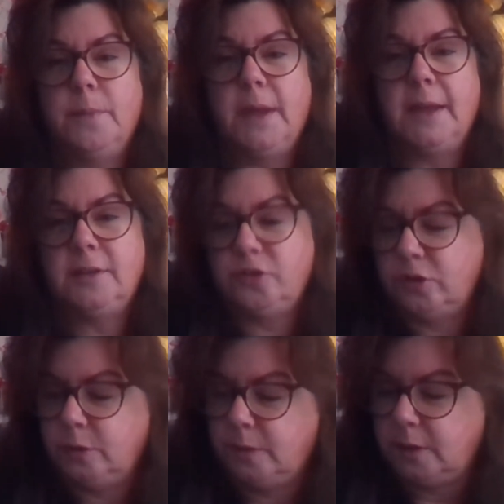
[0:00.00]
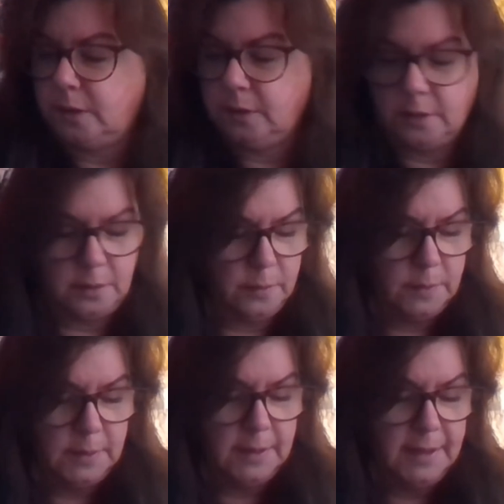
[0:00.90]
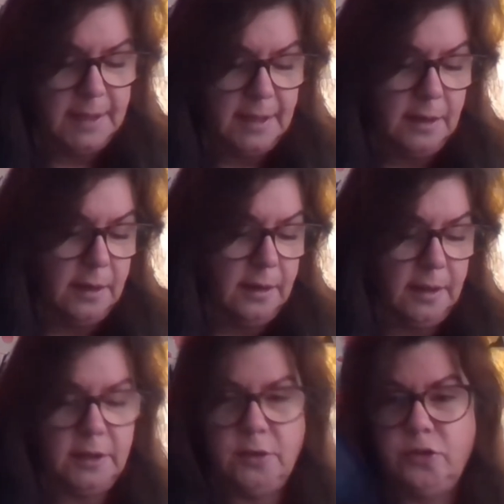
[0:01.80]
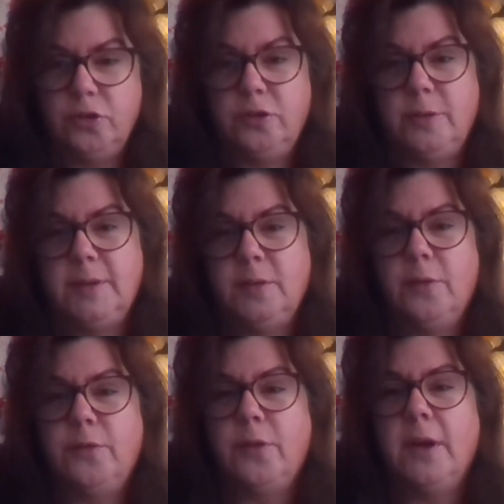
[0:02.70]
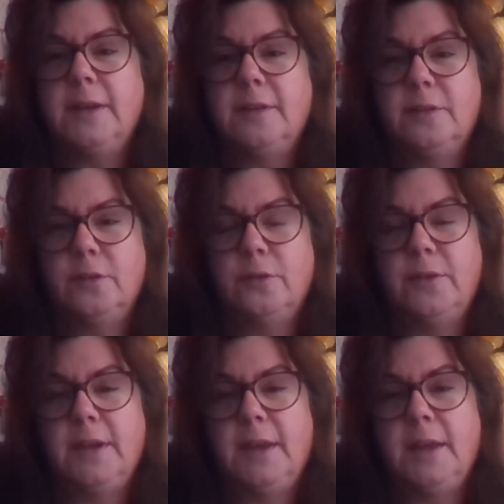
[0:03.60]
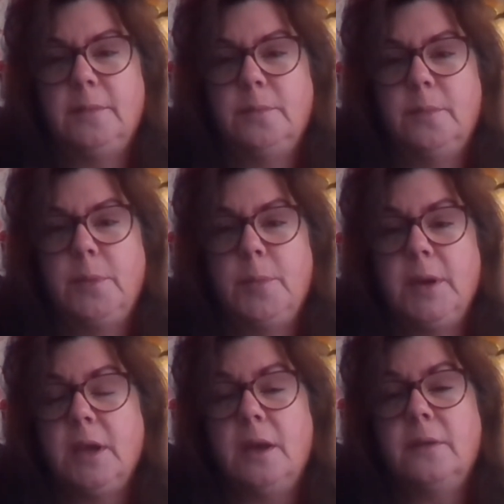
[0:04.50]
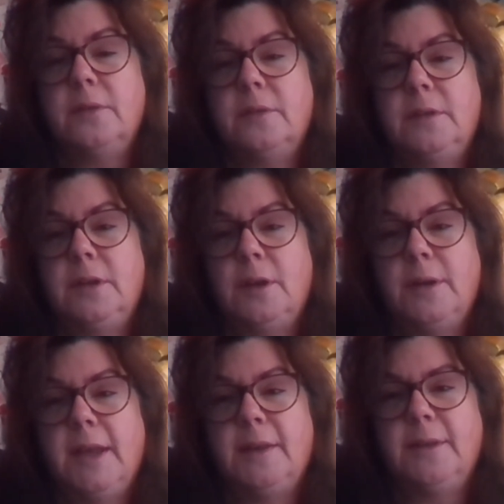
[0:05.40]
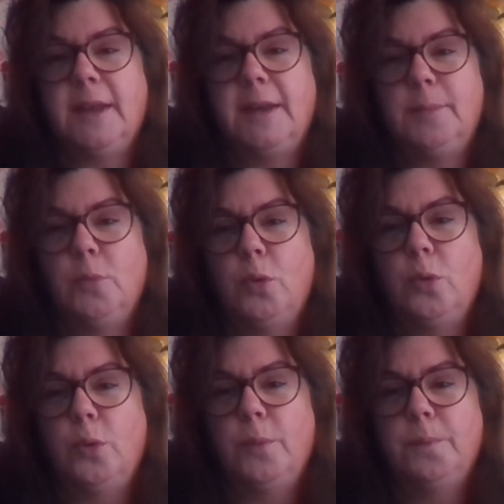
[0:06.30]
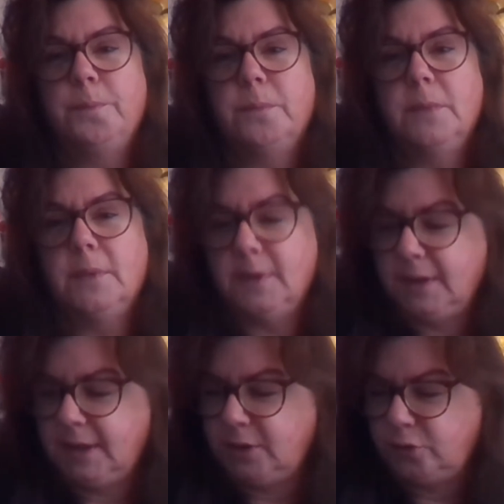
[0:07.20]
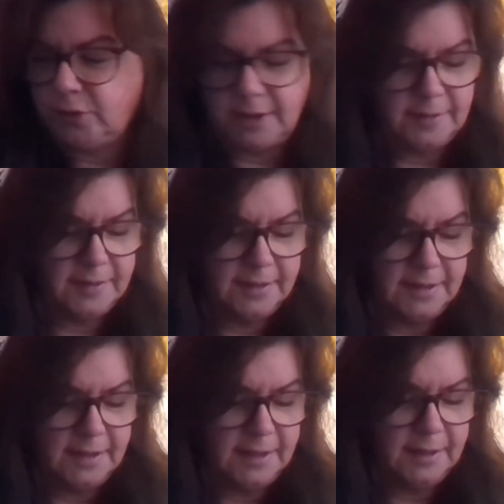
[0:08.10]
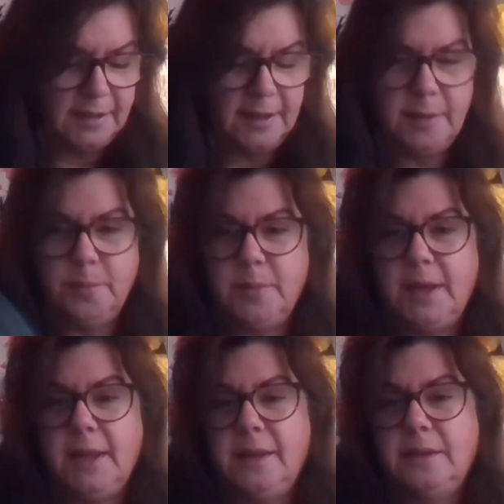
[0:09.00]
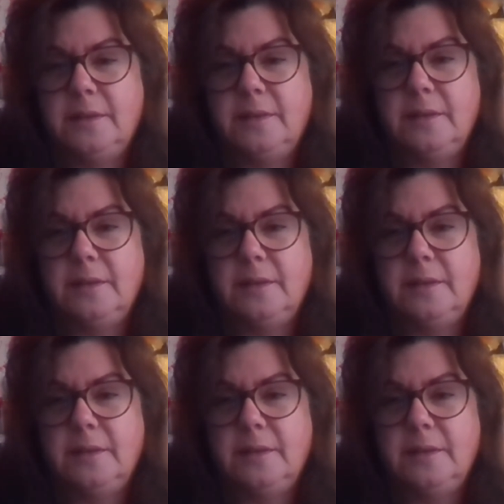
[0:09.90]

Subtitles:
attitude that, you know, like you should do. He's not frightened of it. But my girls, you know, getting more interested in it. And